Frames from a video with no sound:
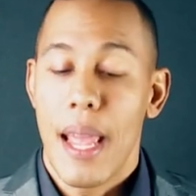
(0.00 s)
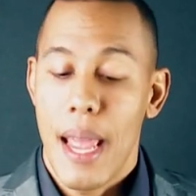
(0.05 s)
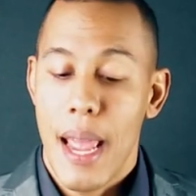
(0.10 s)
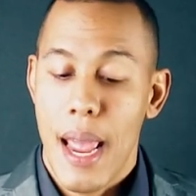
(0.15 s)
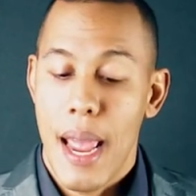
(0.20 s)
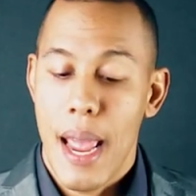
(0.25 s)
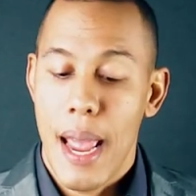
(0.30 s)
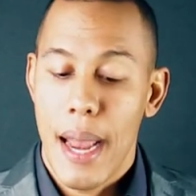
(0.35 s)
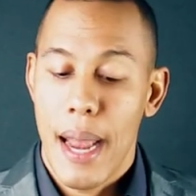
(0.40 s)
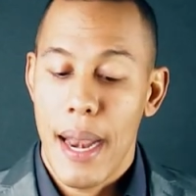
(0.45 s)

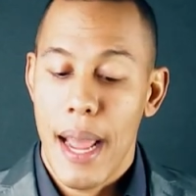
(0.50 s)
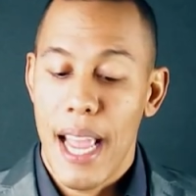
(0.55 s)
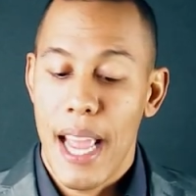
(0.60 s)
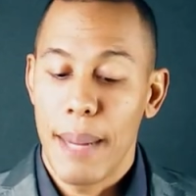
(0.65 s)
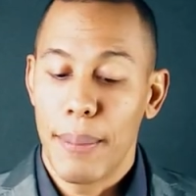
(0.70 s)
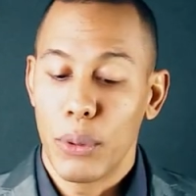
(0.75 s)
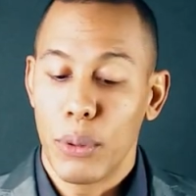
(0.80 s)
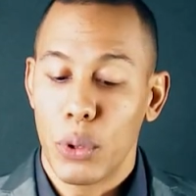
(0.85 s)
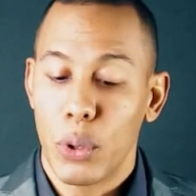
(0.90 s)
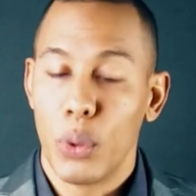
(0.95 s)
and
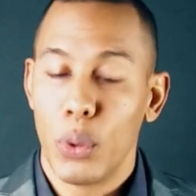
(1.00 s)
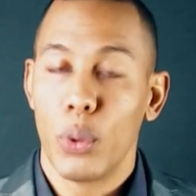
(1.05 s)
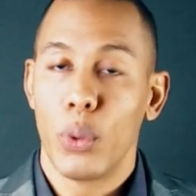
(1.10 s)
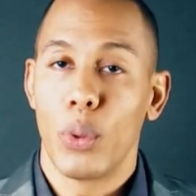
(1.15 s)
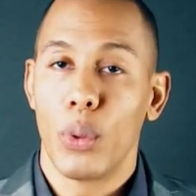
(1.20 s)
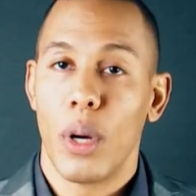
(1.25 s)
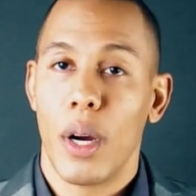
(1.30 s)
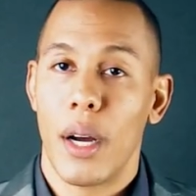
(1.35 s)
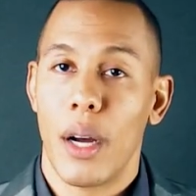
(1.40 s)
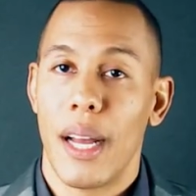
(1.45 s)
able
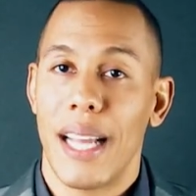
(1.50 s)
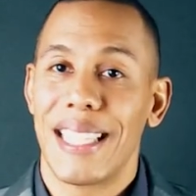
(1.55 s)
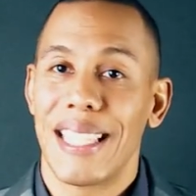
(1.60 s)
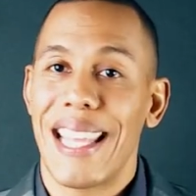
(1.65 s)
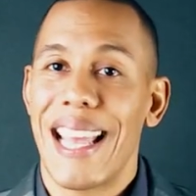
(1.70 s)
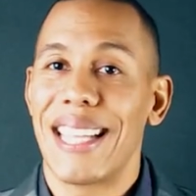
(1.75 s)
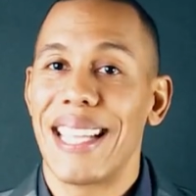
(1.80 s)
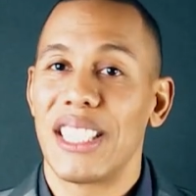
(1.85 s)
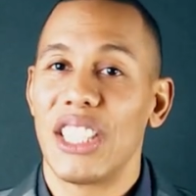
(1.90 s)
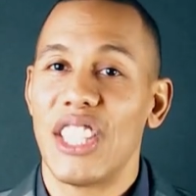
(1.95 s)
to uh,
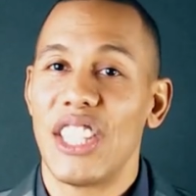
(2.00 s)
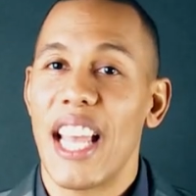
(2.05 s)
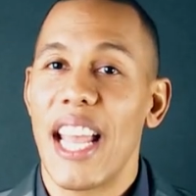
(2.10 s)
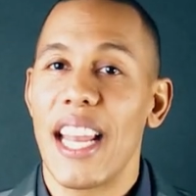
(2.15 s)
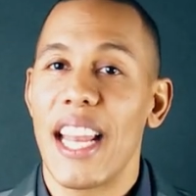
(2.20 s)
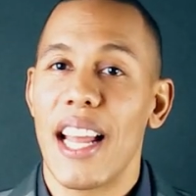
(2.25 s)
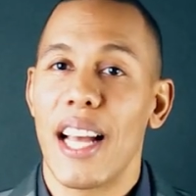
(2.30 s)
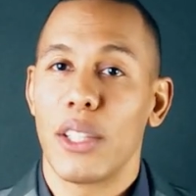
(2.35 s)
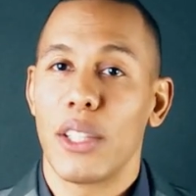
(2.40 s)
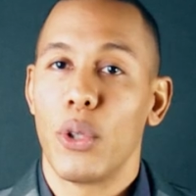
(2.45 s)
attach
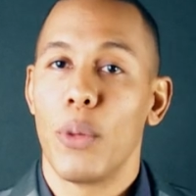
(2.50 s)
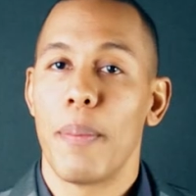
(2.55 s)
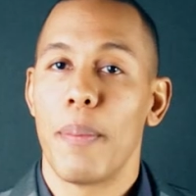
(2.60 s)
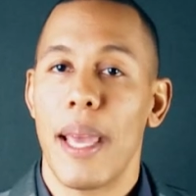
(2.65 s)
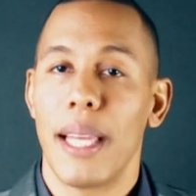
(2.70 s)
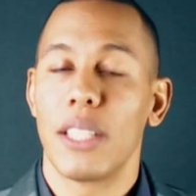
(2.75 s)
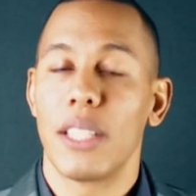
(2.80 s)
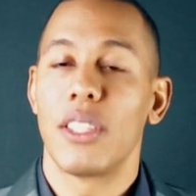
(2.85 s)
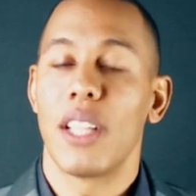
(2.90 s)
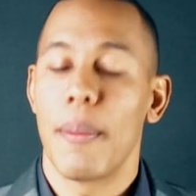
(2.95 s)
data to
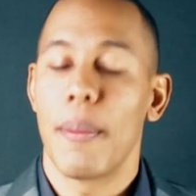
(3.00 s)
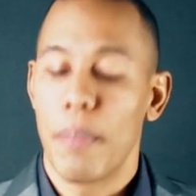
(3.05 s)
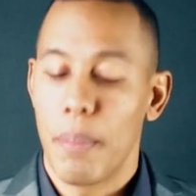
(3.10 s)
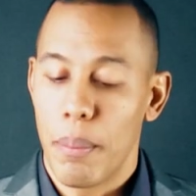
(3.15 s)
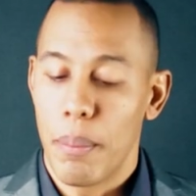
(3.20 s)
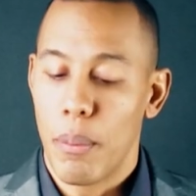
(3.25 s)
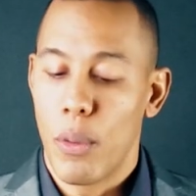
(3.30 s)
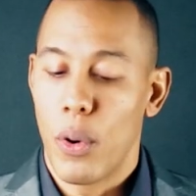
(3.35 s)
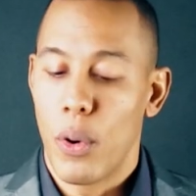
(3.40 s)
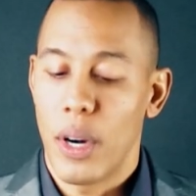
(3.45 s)
manage them
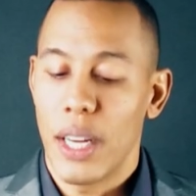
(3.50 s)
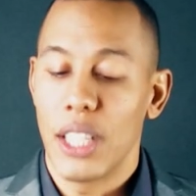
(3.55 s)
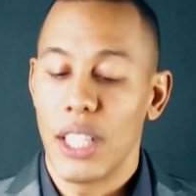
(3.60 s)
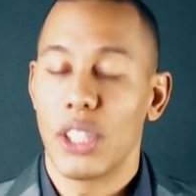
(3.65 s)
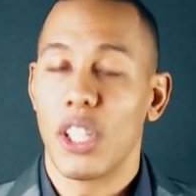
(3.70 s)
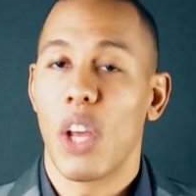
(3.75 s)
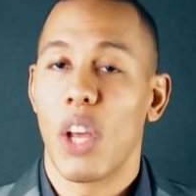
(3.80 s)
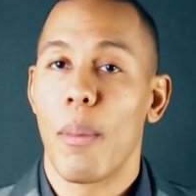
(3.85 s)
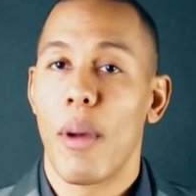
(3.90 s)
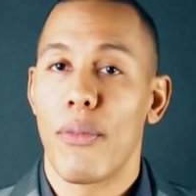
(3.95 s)
more
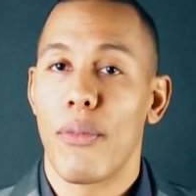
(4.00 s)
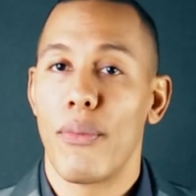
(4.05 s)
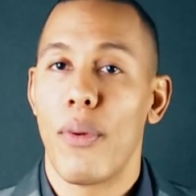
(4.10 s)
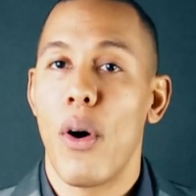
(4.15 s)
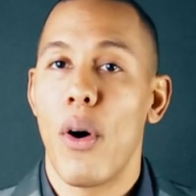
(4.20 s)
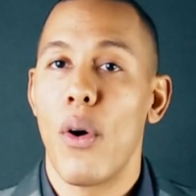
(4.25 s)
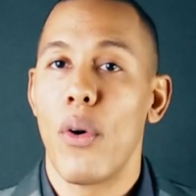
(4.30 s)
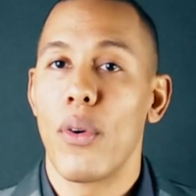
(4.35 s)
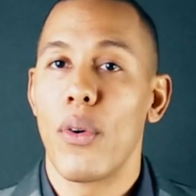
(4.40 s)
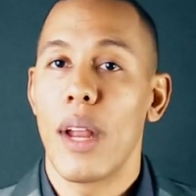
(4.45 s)
easily on my
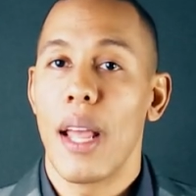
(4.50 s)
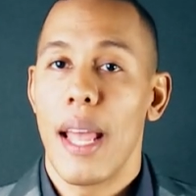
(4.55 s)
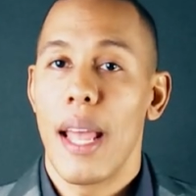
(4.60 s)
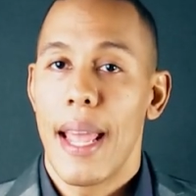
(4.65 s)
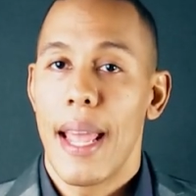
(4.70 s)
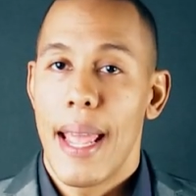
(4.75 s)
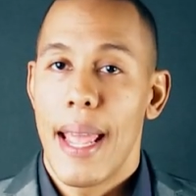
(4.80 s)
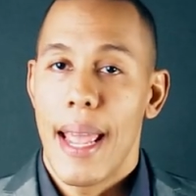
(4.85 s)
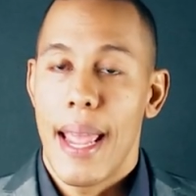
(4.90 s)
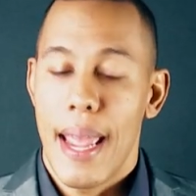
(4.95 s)
phone
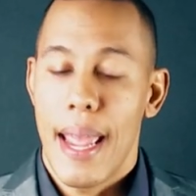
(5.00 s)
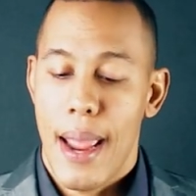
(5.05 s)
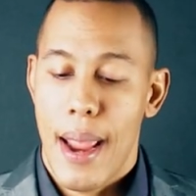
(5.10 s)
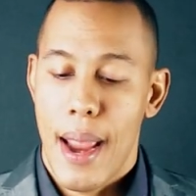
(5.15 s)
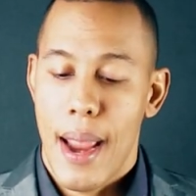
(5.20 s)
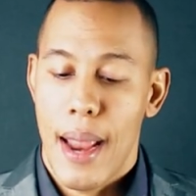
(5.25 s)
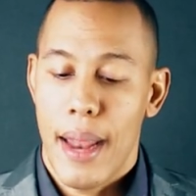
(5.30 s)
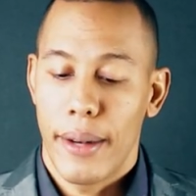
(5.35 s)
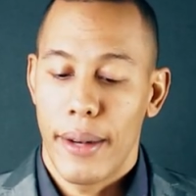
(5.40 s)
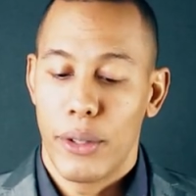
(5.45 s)

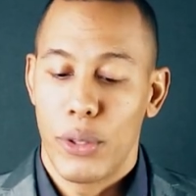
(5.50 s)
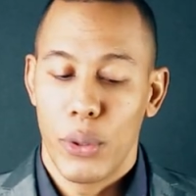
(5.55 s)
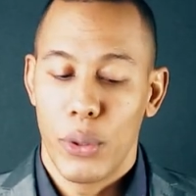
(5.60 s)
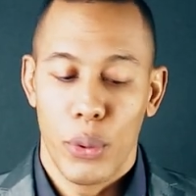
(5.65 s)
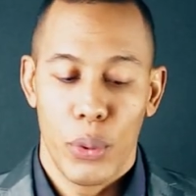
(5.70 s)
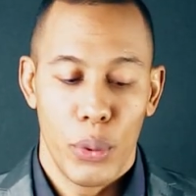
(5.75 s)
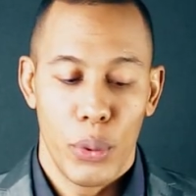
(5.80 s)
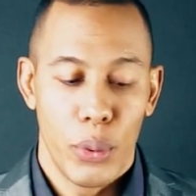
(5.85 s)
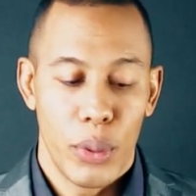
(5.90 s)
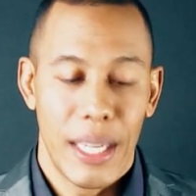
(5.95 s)
and
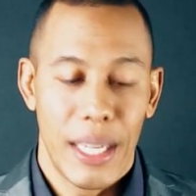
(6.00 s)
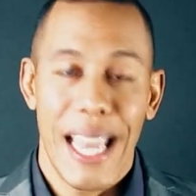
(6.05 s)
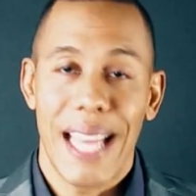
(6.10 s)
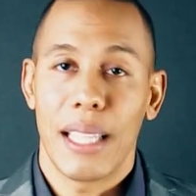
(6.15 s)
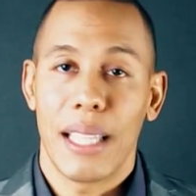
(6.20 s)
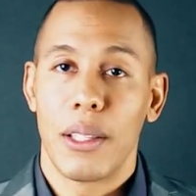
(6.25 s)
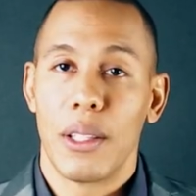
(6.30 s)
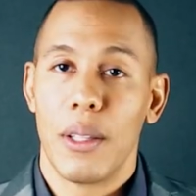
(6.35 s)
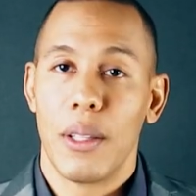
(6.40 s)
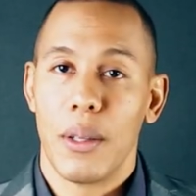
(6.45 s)
to
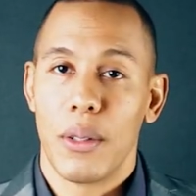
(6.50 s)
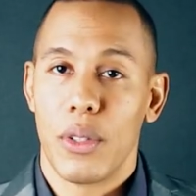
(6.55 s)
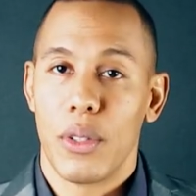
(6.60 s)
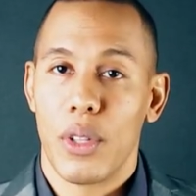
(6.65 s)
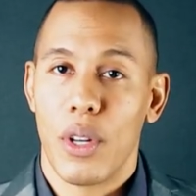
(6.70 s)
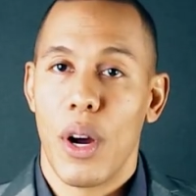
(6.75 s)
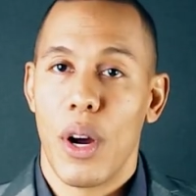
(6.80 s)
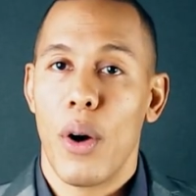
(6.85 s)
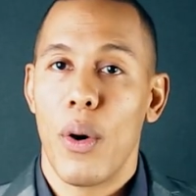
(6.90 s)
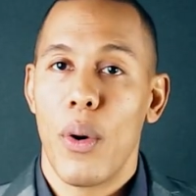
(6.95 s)
get,
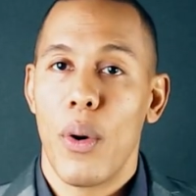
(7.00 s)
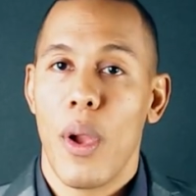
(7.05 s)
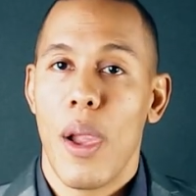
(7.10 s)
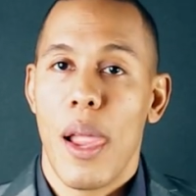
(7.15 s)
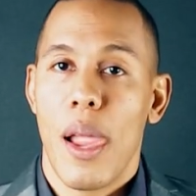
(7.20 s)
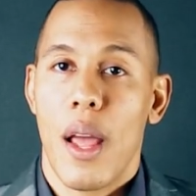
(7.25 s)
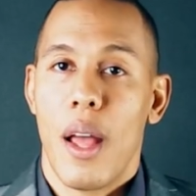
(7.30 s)
you know,